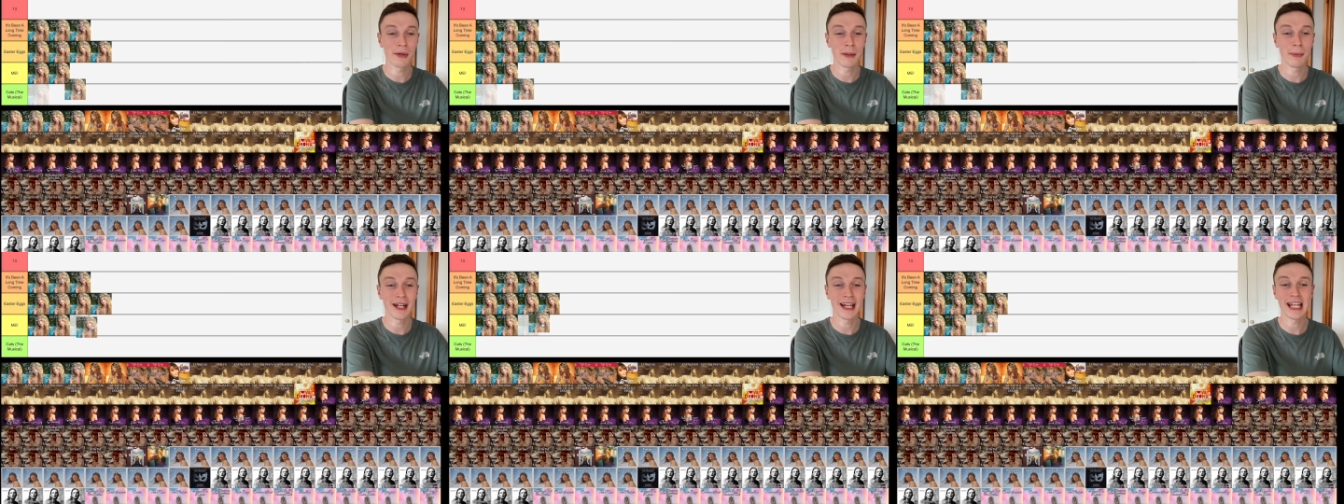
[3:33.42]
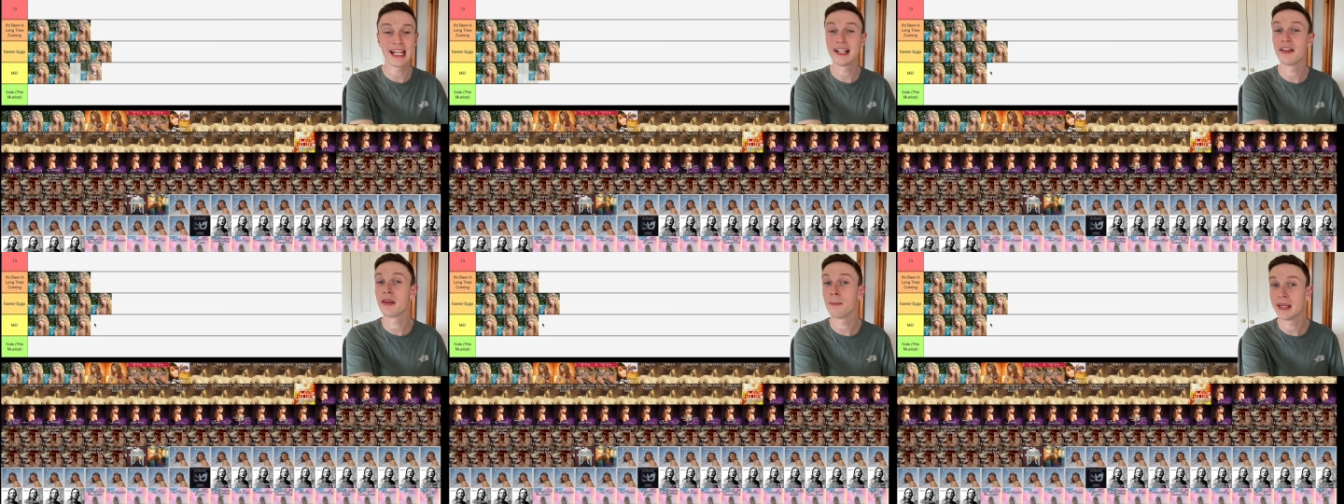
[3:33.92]
going to put it
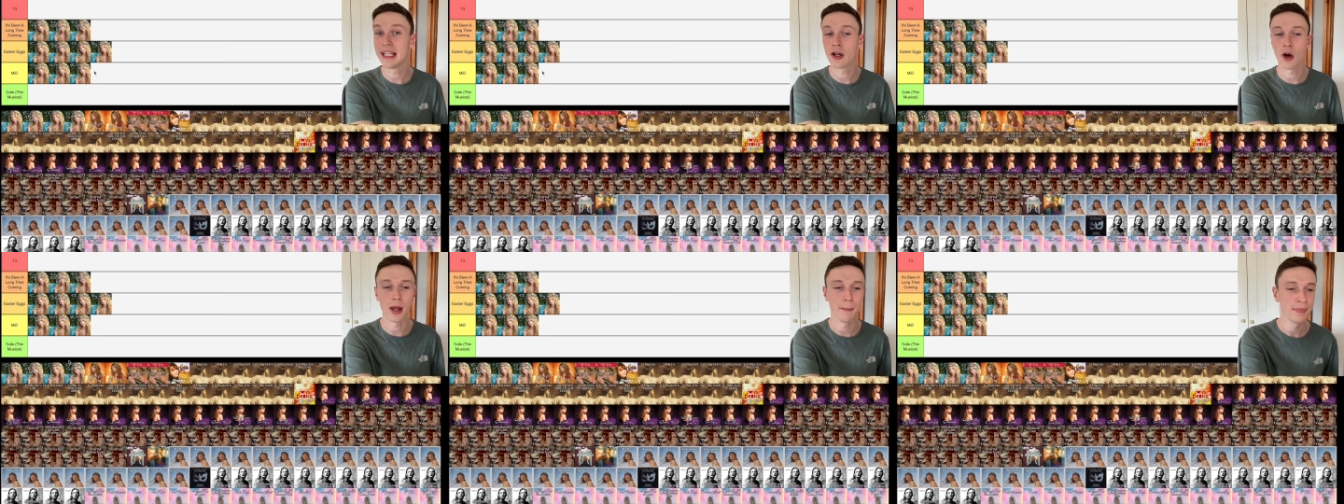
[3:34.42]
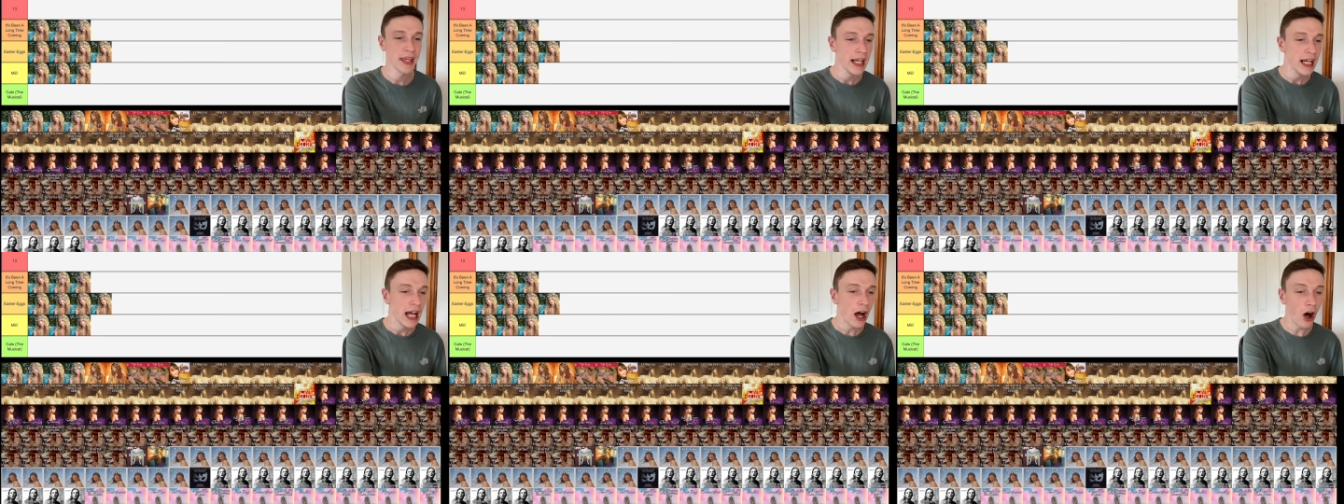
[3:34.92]
in the me column.
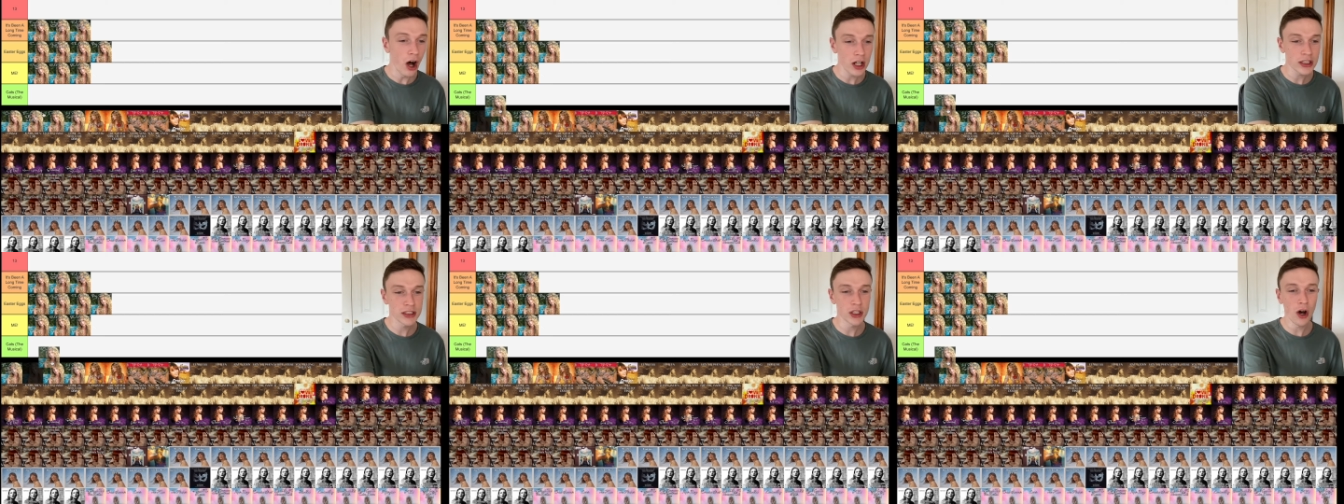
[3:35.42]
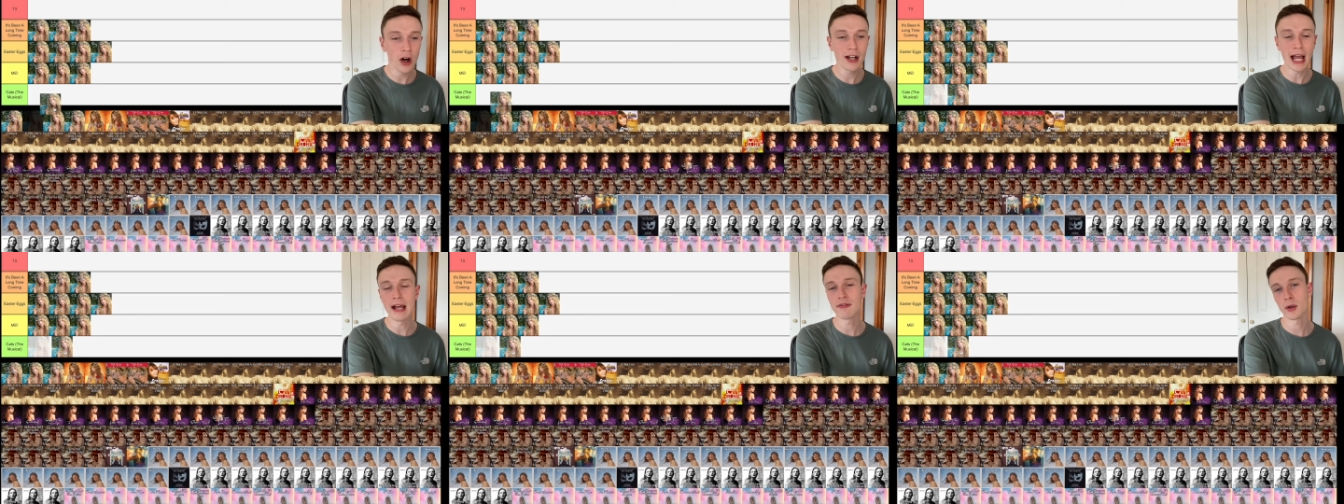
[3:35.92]
Our song,
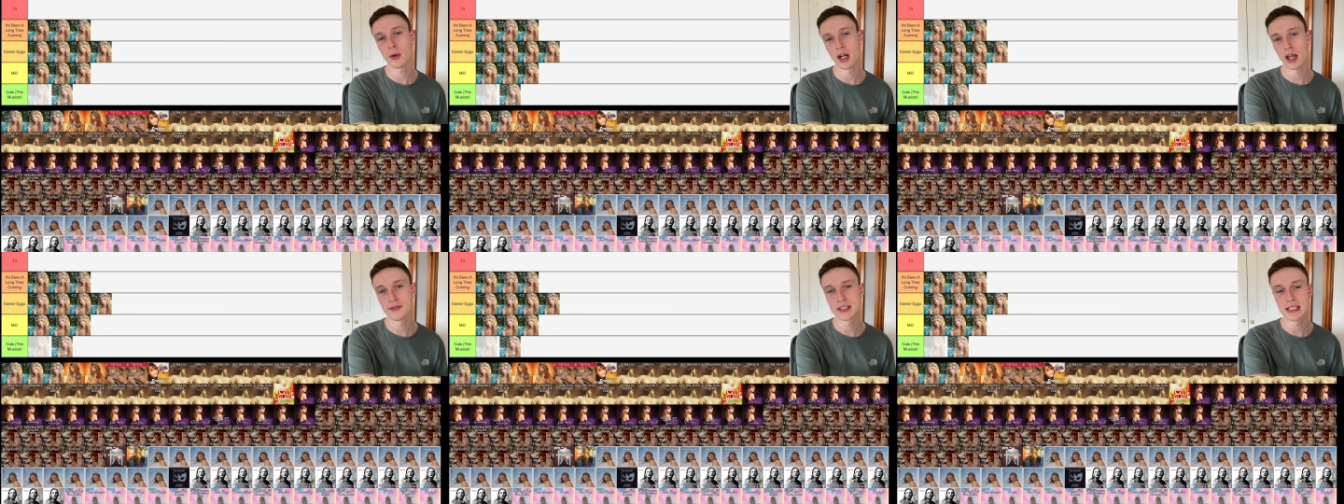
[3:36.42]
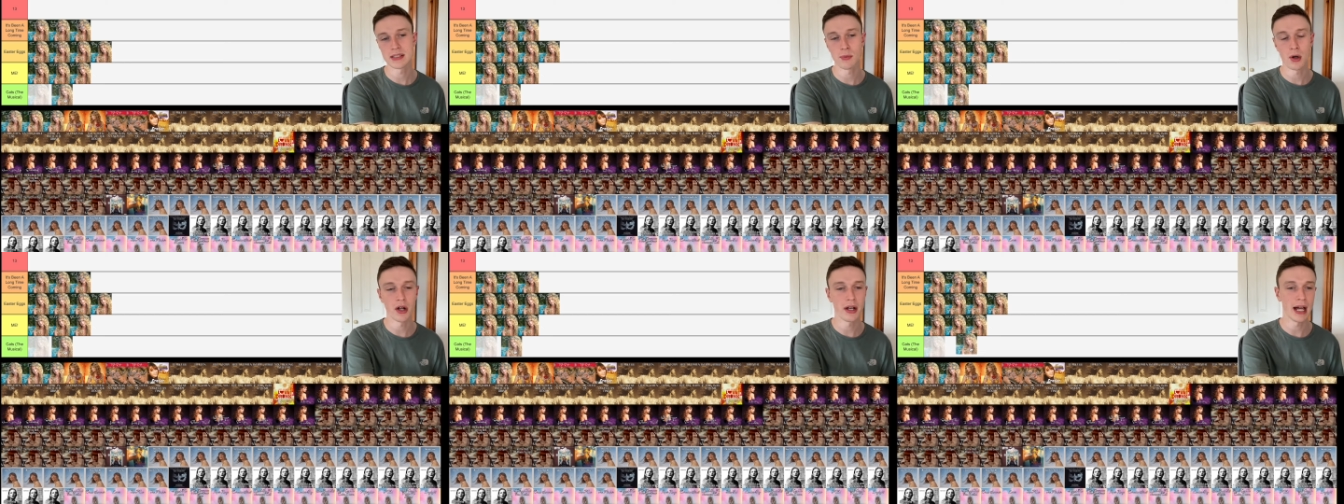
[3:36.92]
everyone loves this
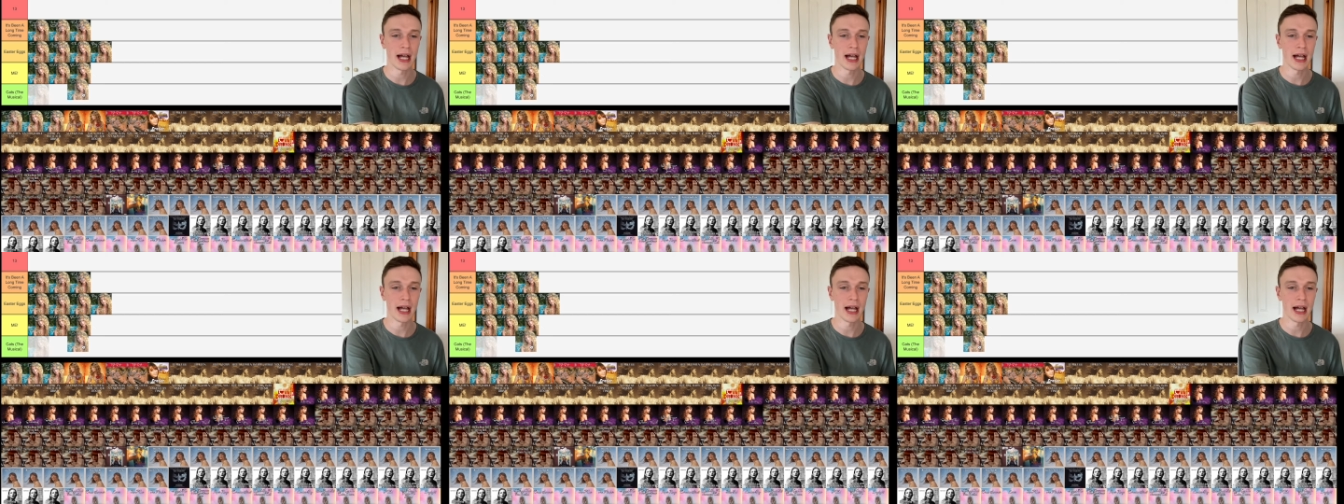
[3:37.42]
one,